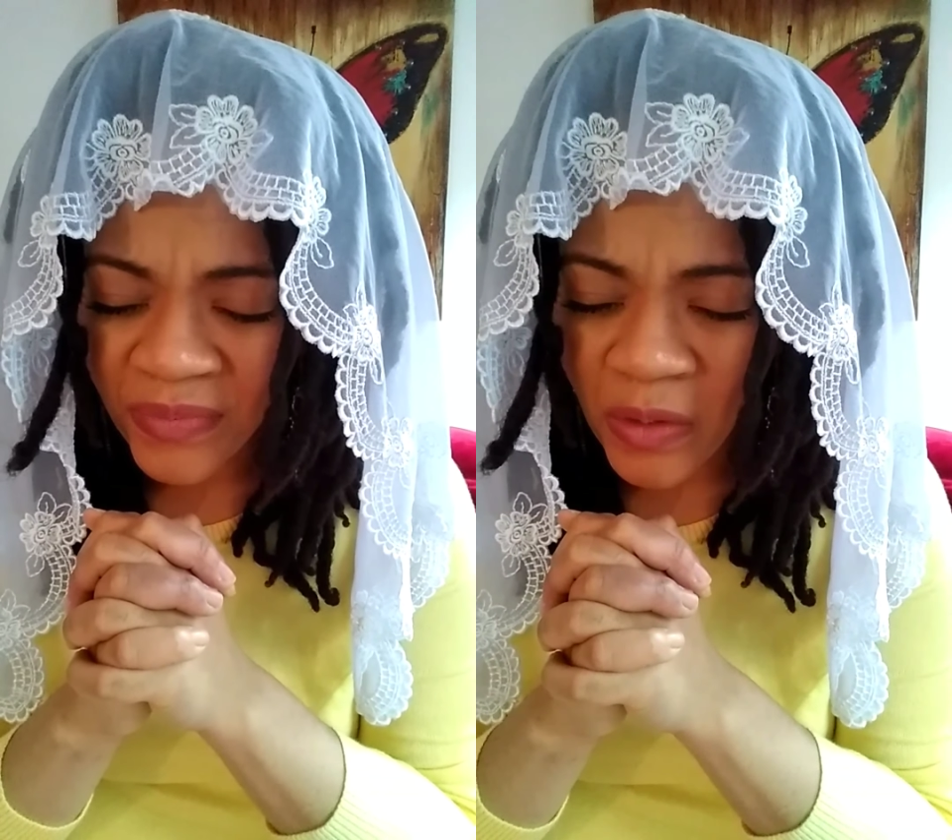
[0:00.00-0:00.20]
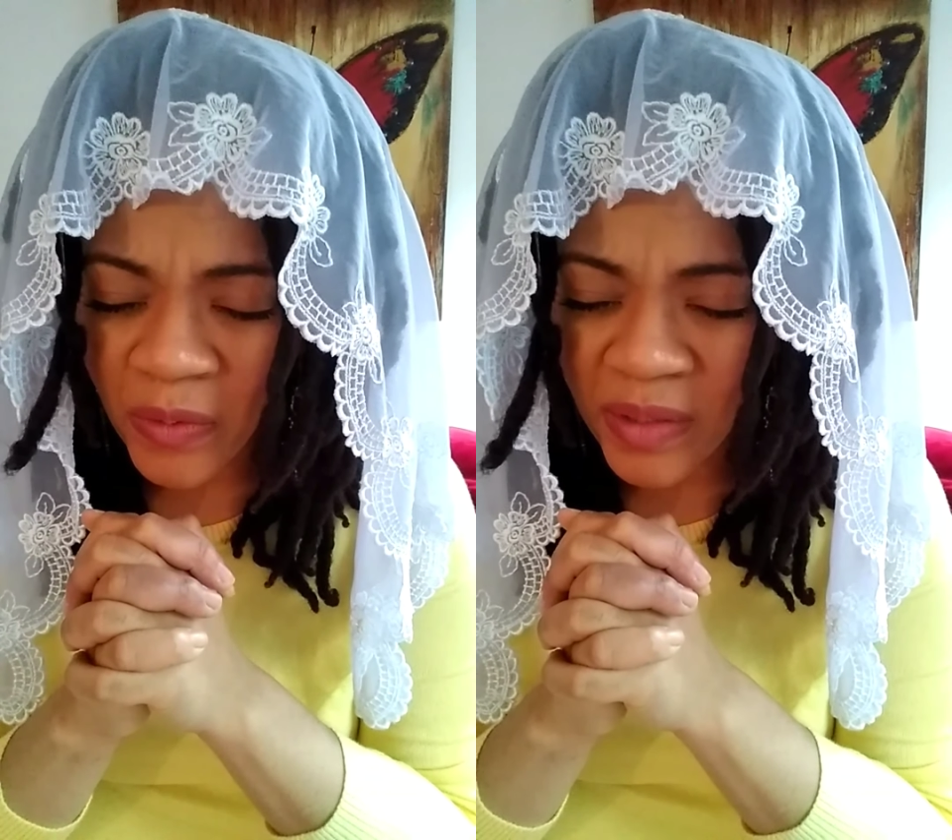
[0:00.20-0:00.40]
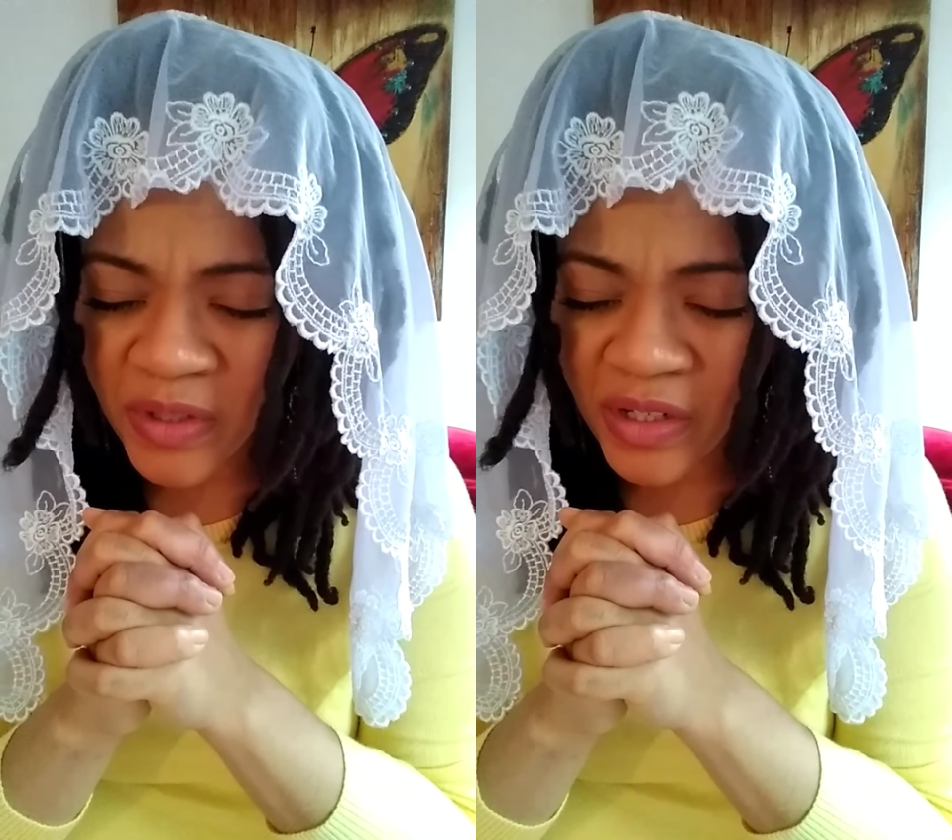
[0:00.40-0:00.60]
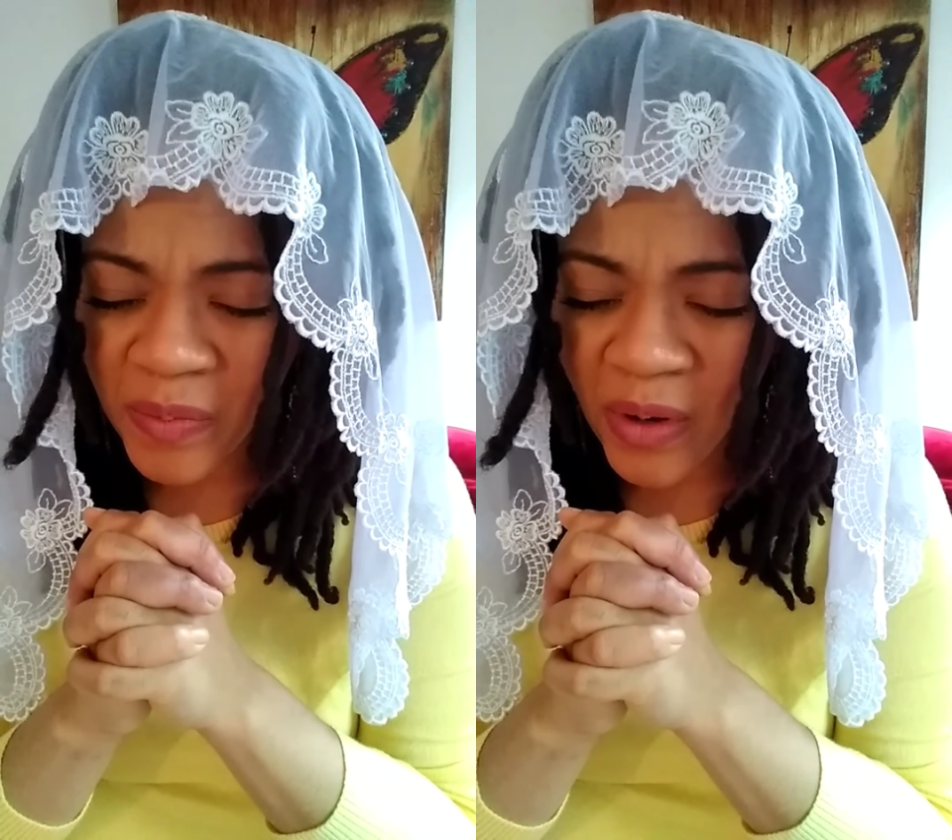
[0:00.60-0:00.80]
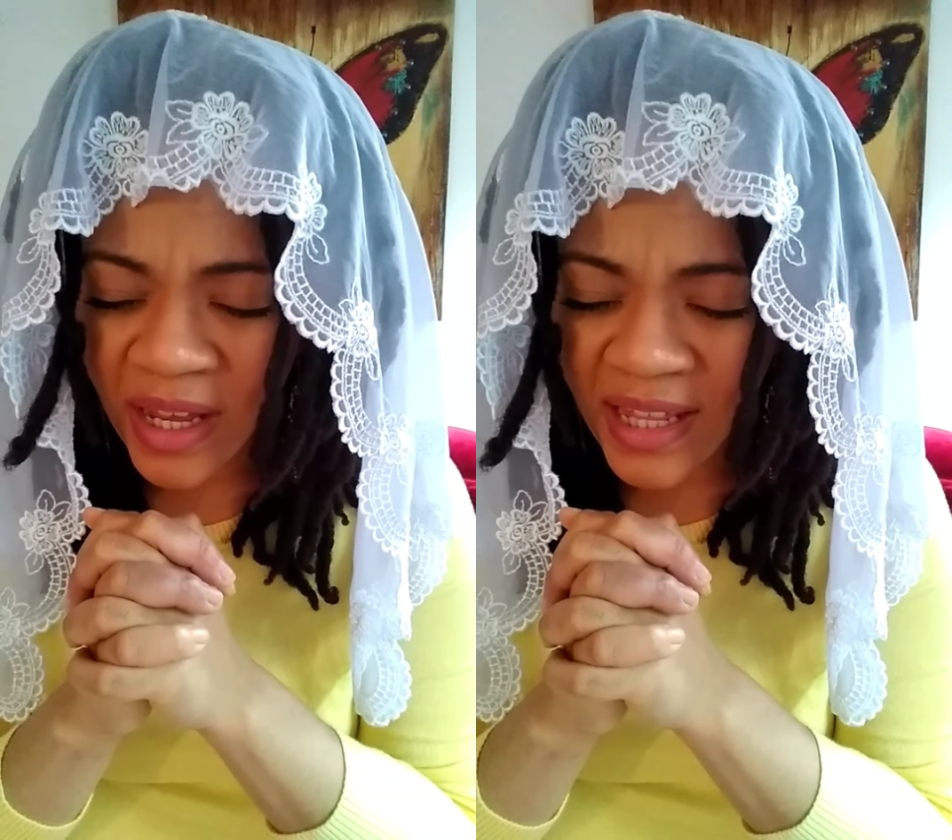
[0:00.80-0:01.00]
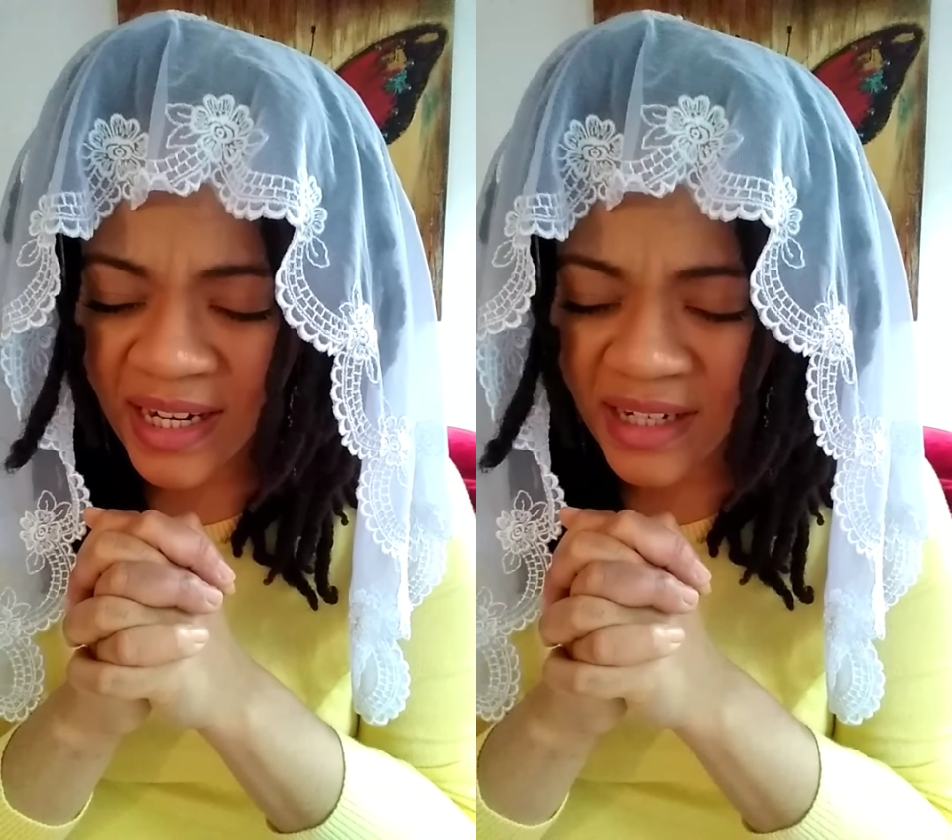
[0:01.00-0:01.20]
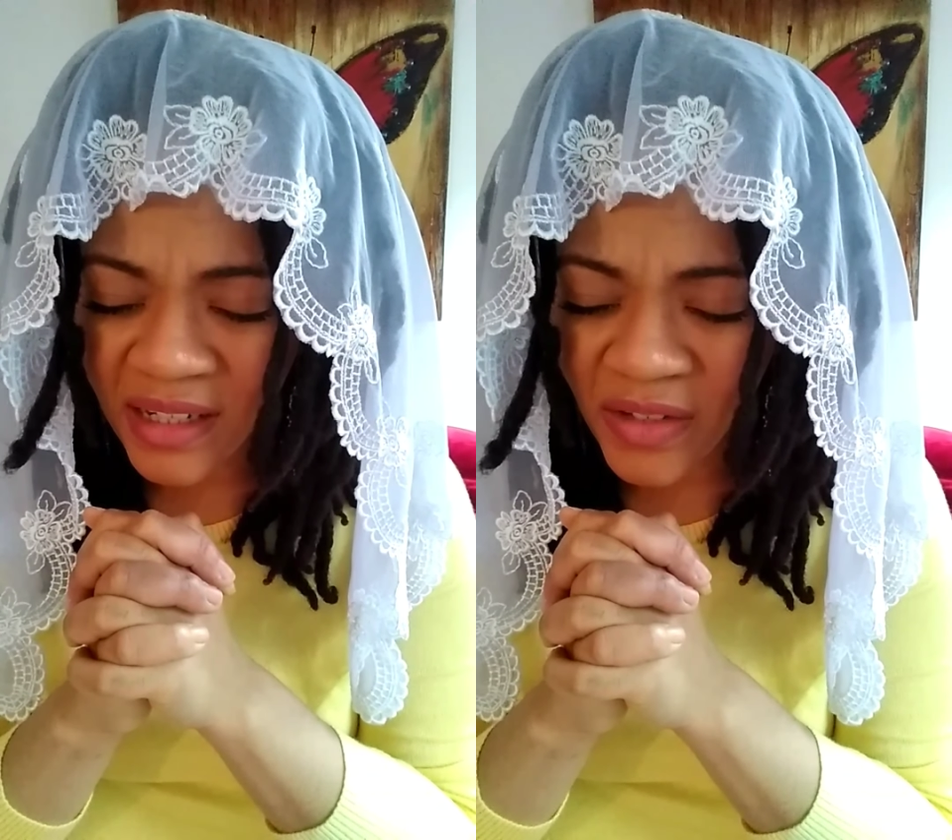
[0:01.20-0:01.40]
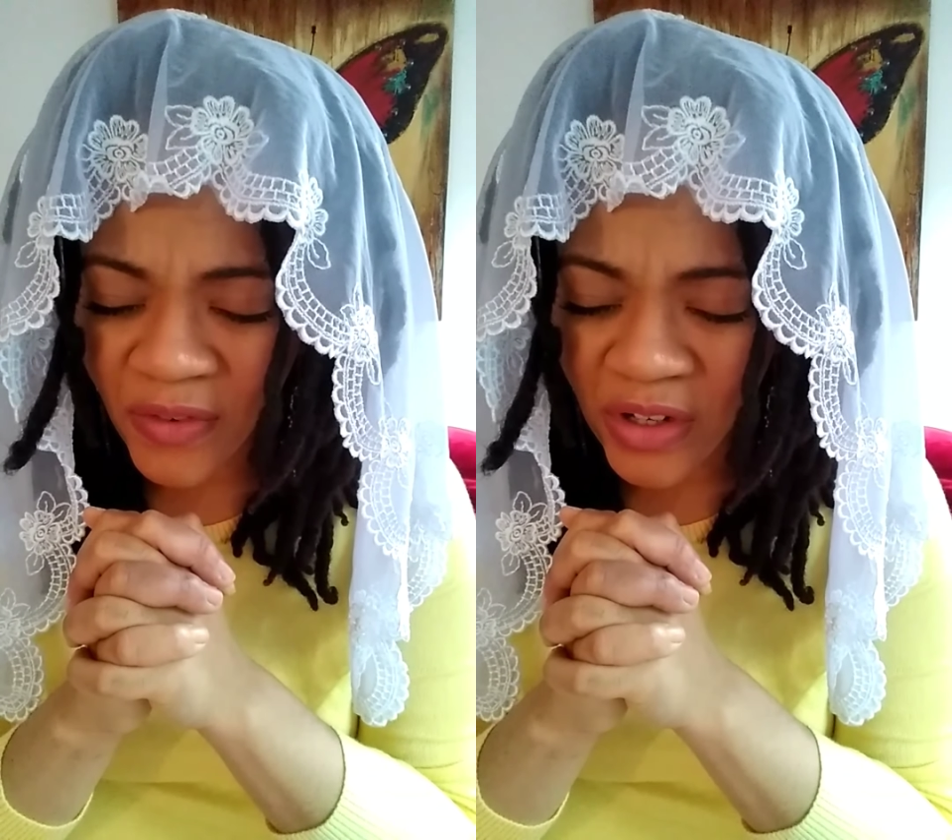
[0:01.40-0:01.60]
We just pray that it
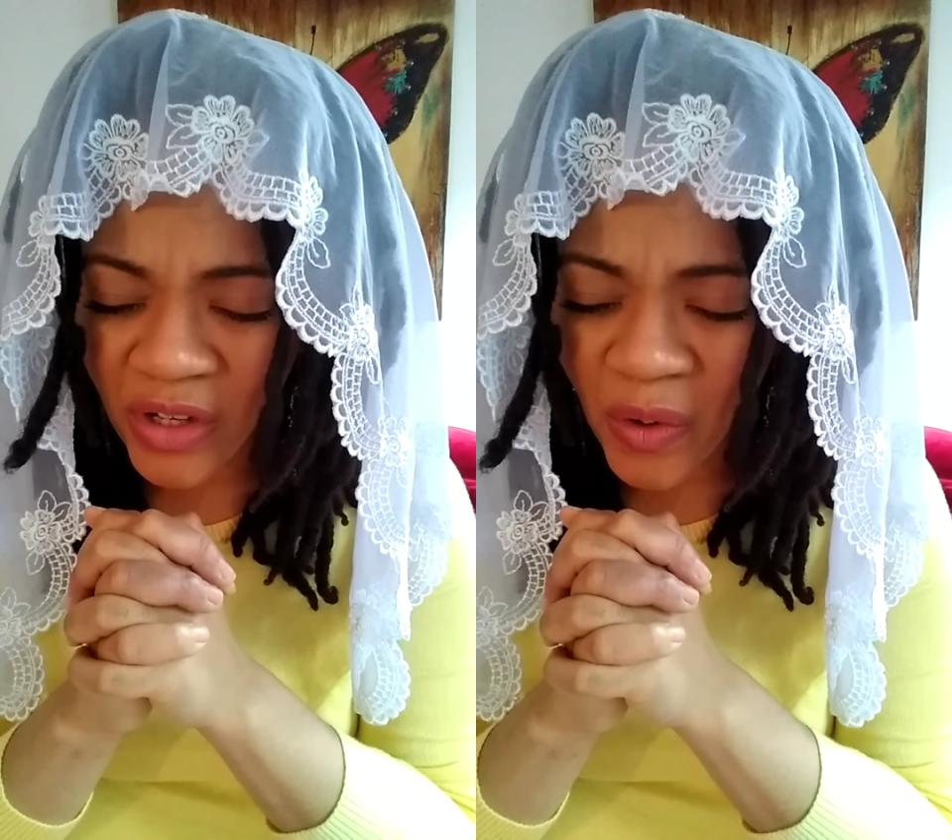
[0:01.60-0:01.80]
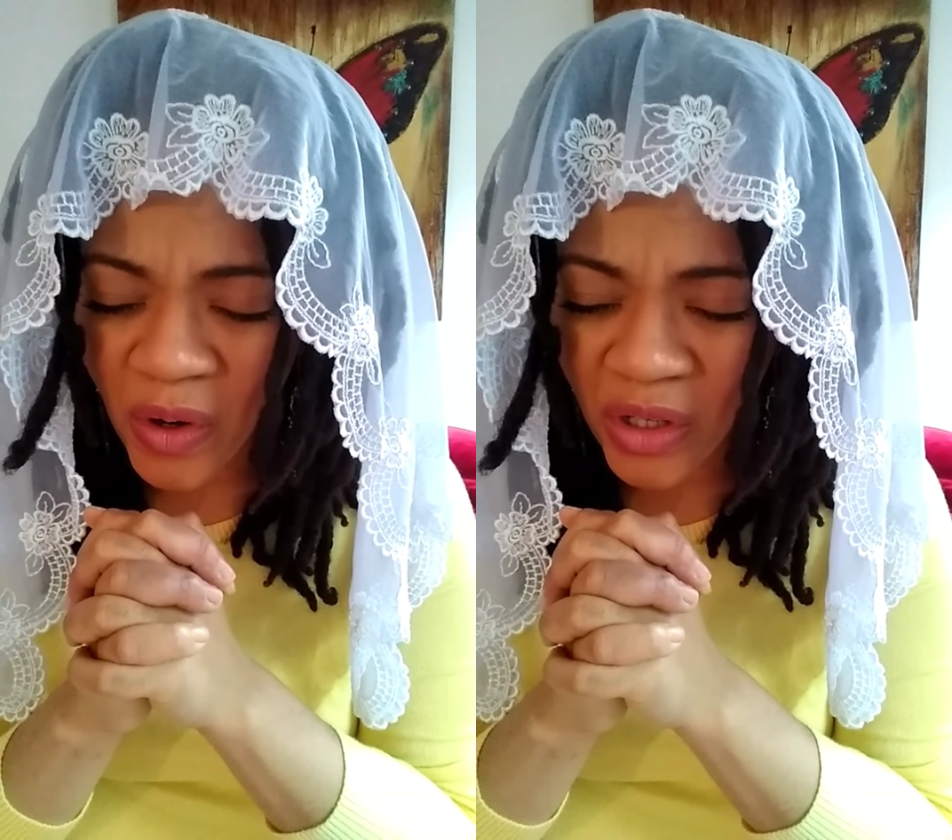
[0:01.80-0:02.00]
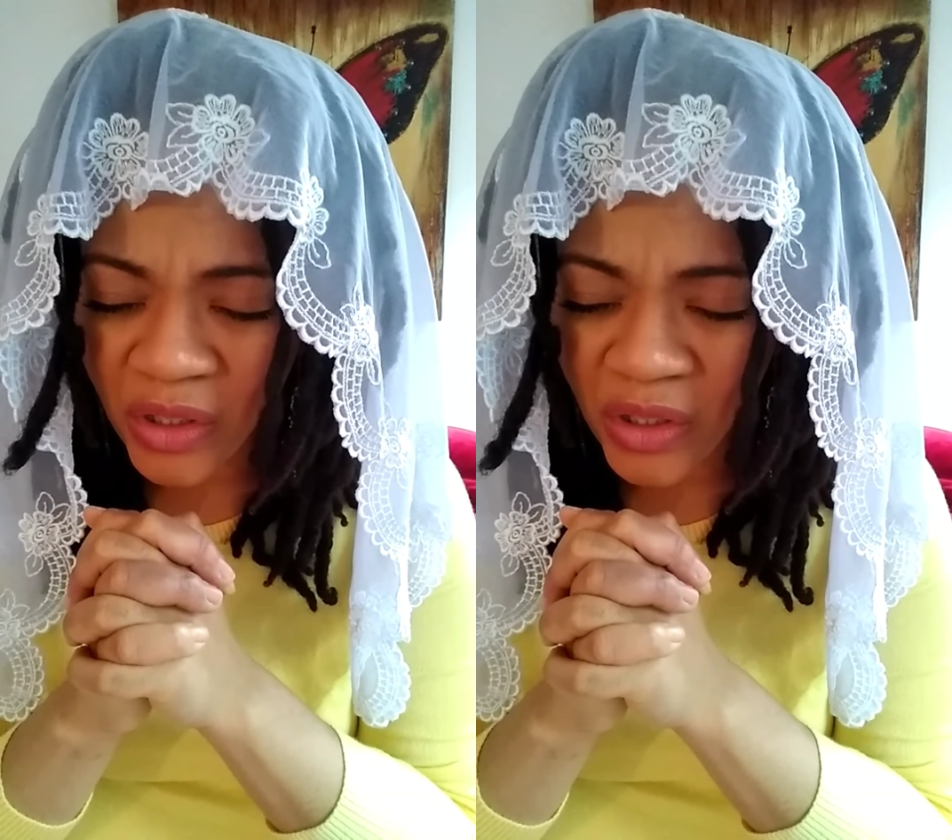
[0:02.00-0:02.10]
is for your